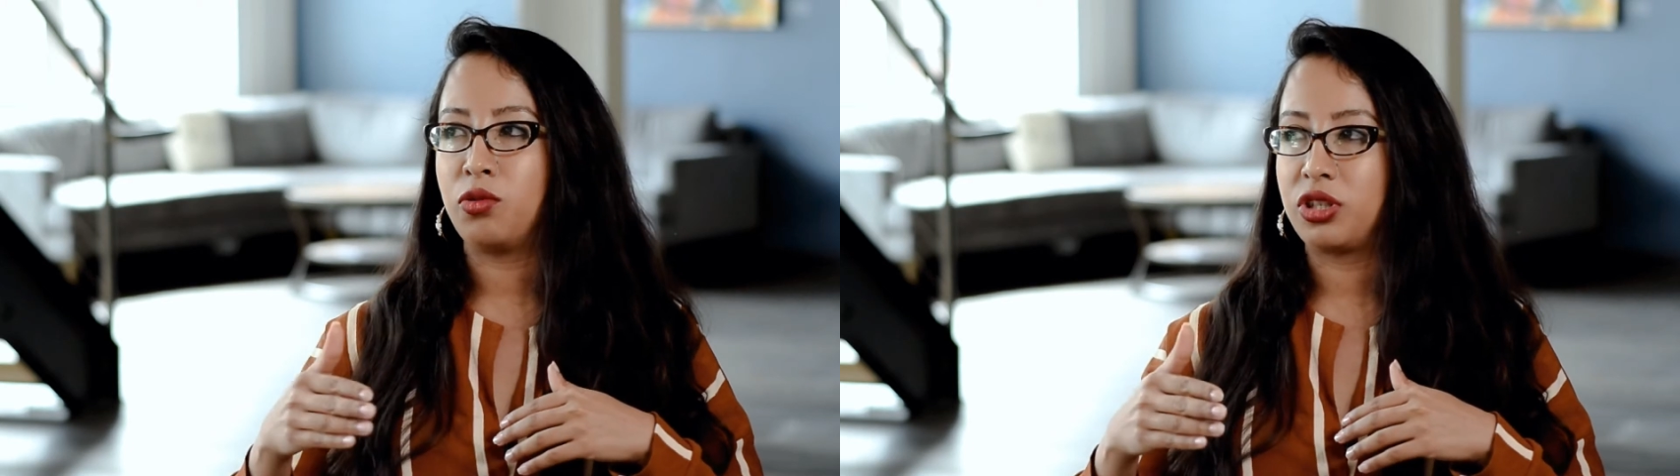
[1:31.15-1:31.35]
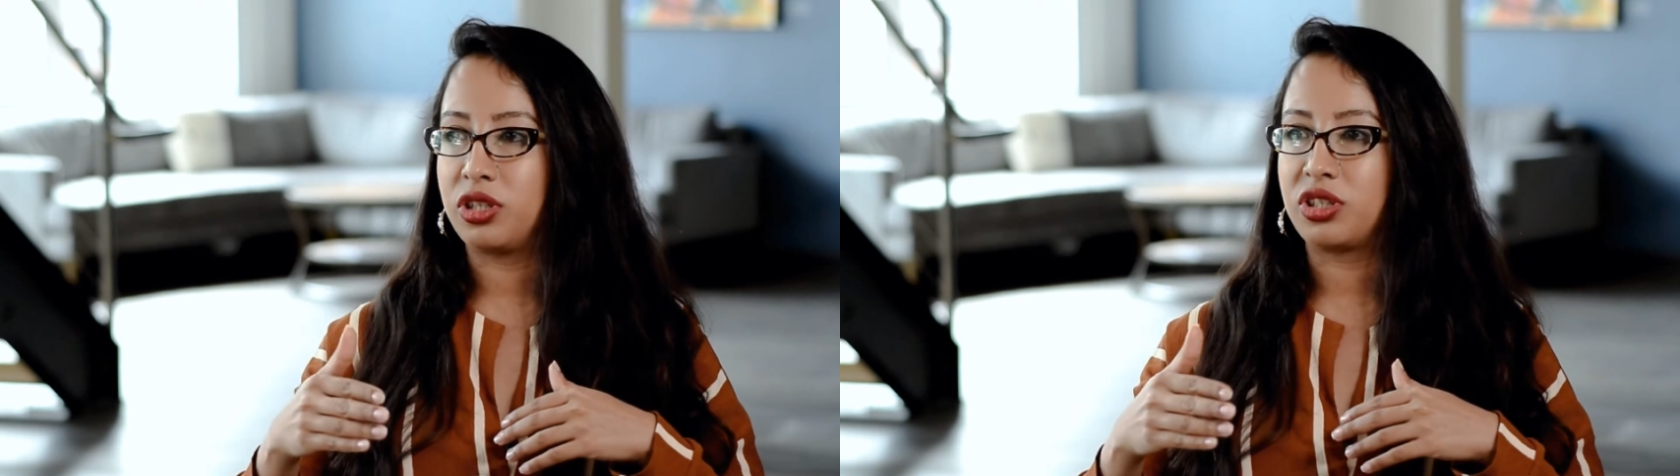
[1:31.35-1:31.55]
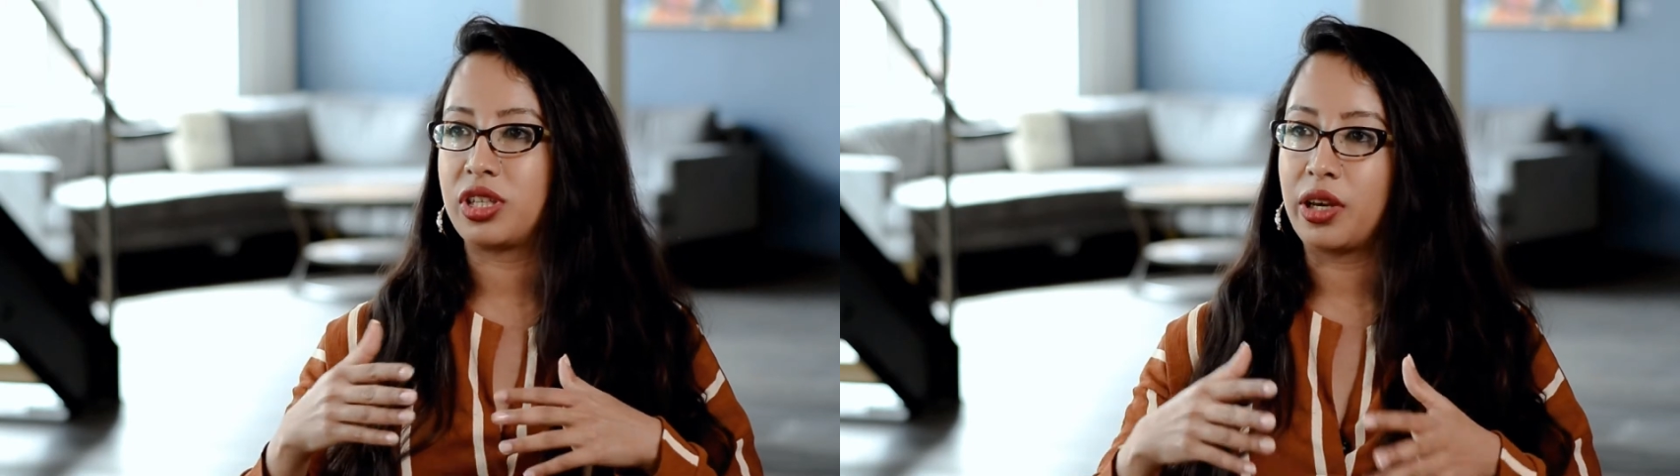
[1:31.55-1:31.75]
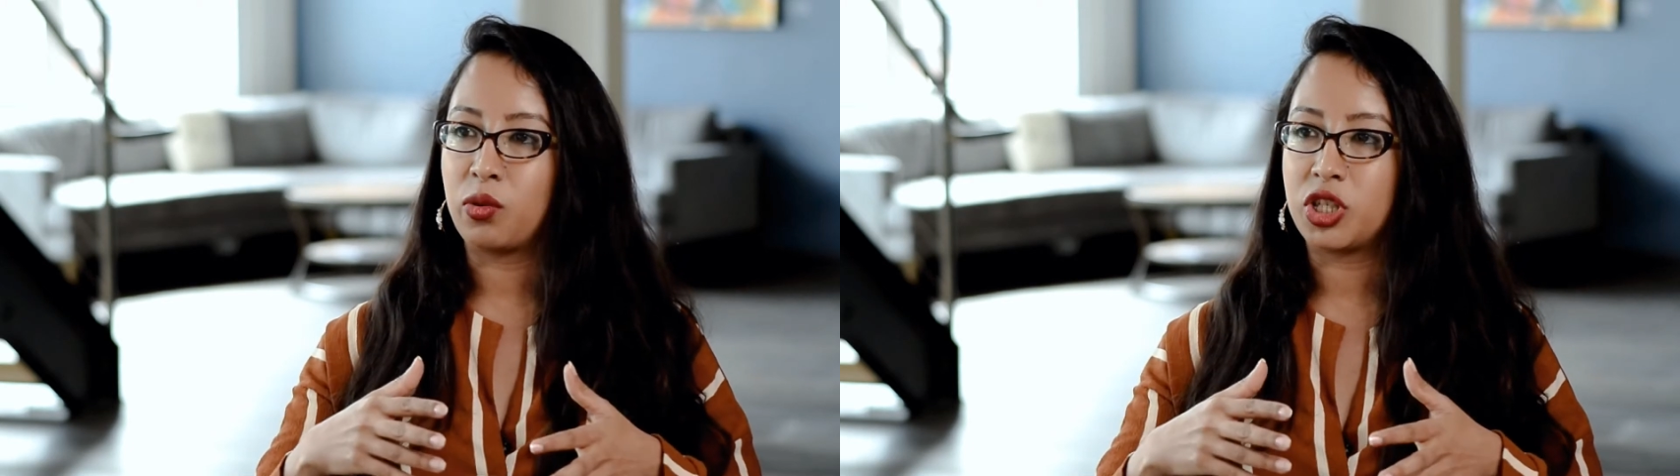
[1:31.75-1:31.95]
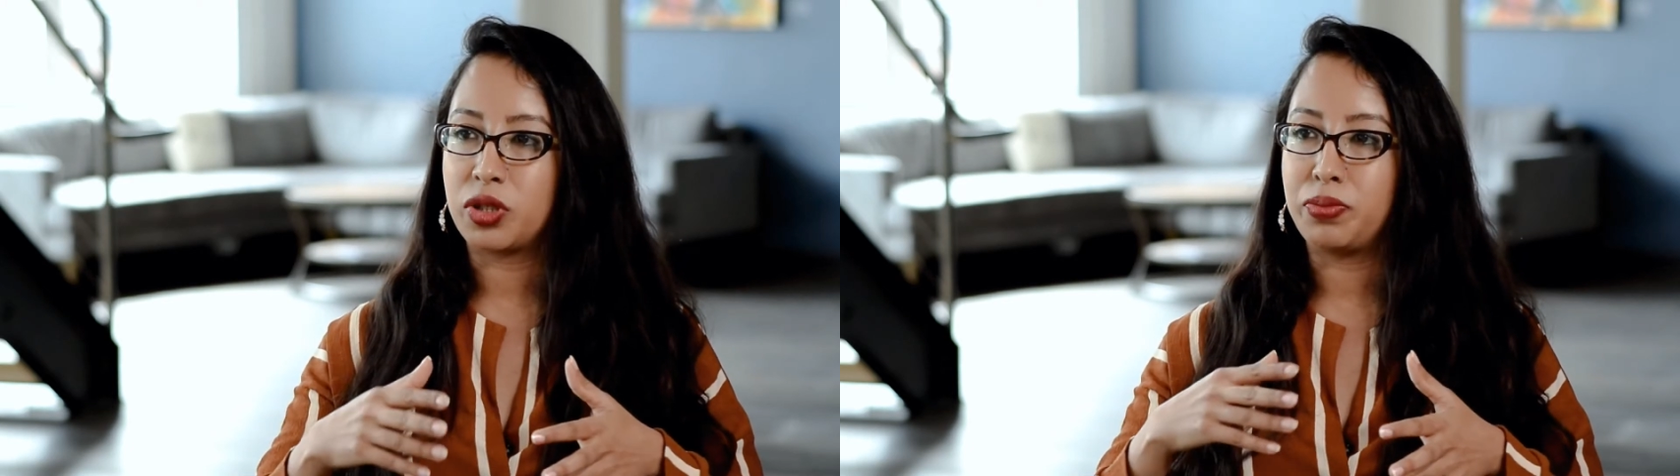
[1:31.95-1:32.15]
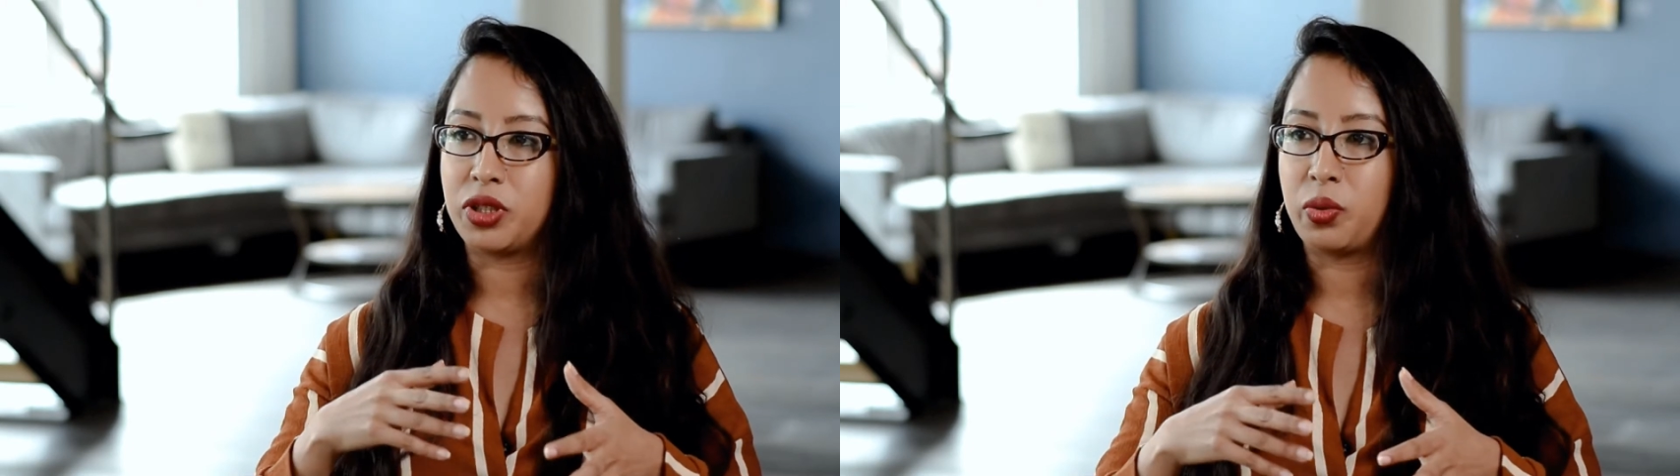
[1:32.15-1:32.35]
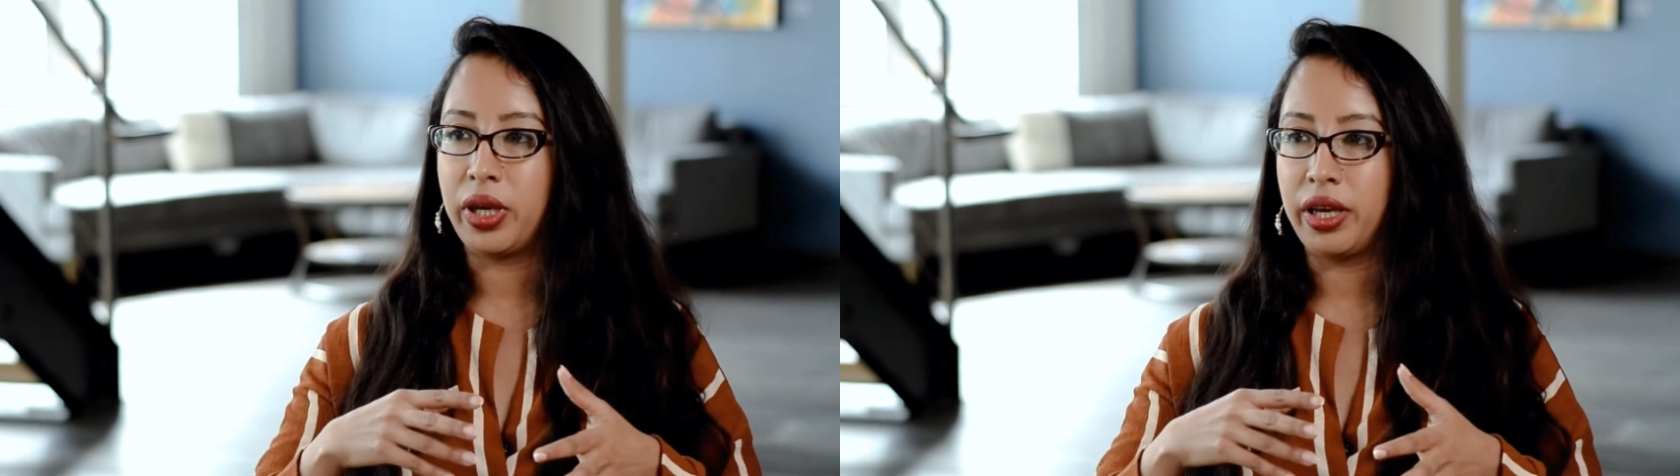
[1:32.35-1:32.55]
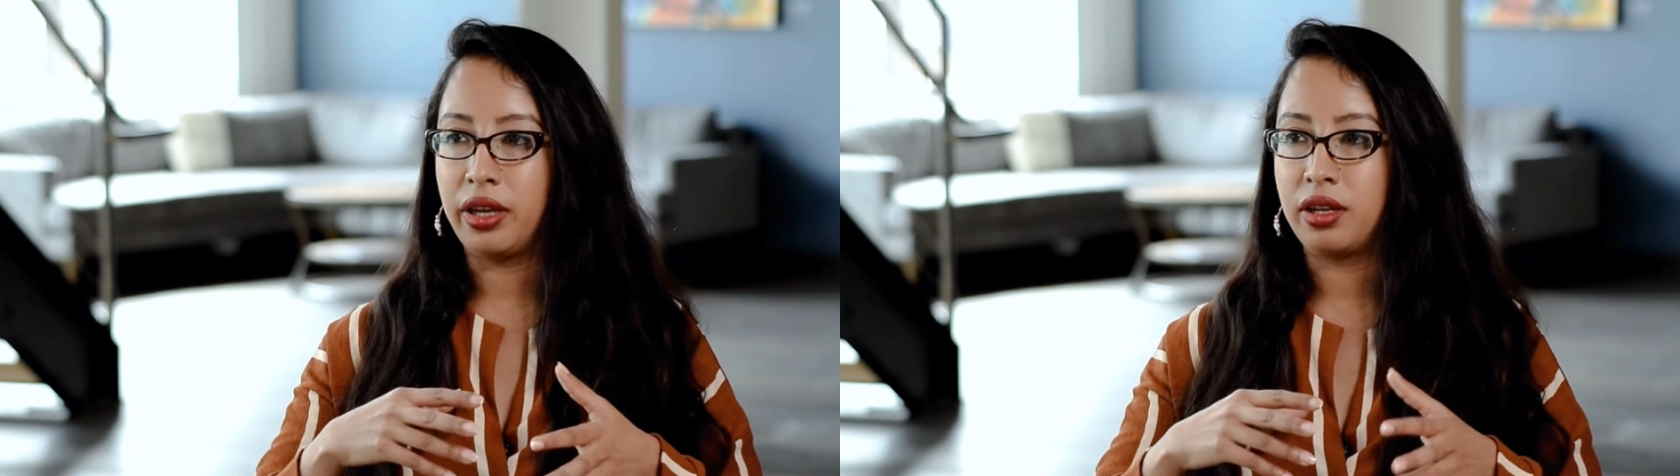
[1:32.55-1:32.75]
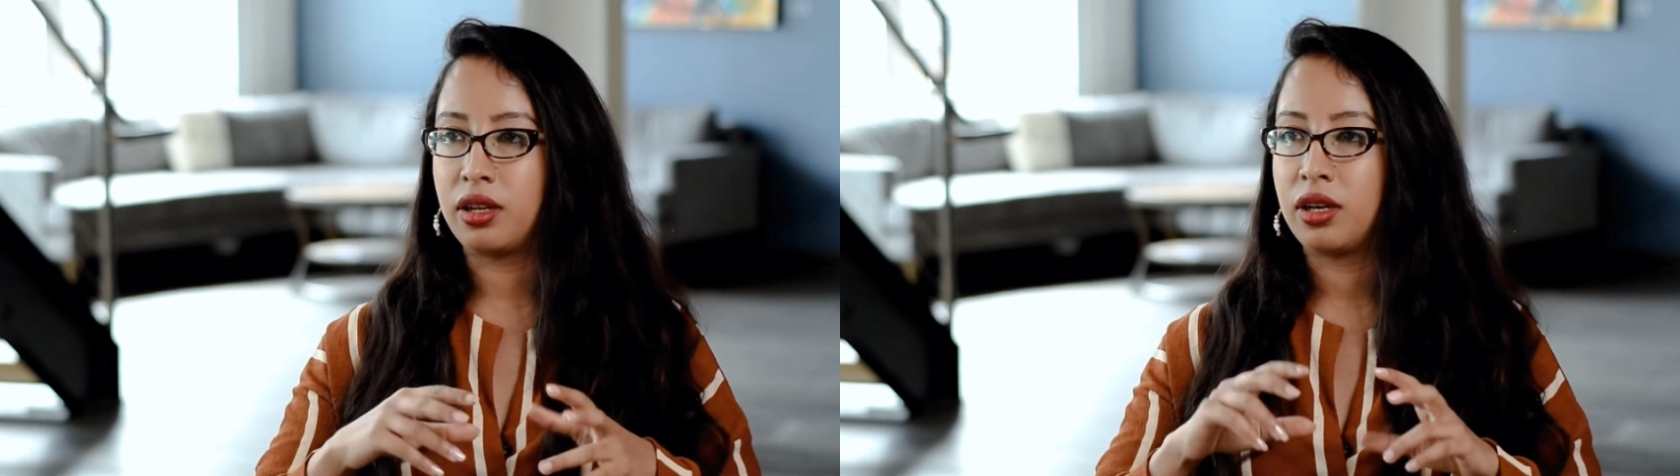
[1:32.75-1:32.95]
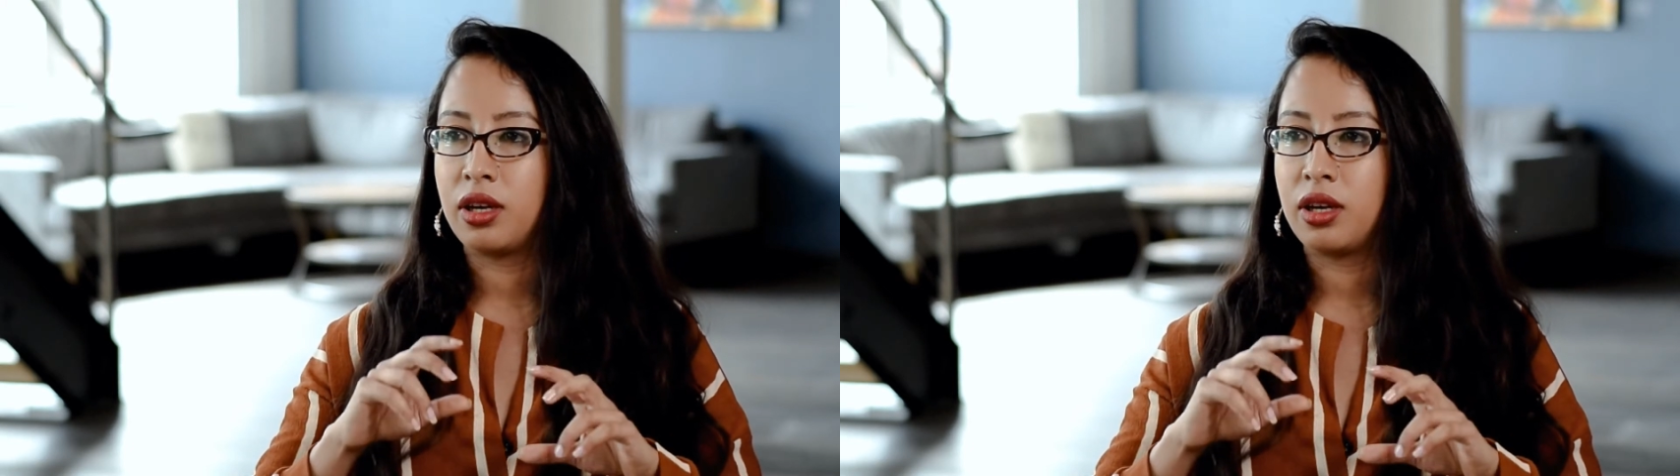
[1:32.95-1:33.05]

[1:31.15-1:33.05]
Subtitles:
to distinguish between